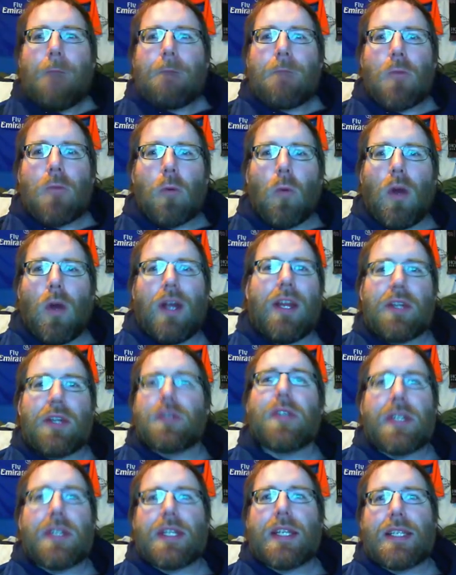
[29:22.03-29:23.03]
the one
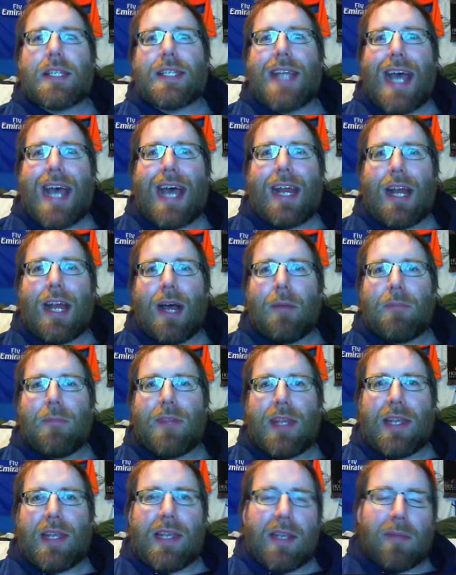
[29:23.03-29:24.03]
interesting stat I'm
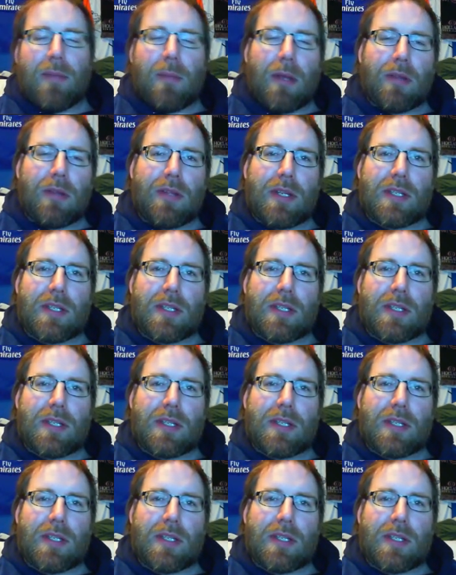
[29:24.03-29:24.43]
thinking about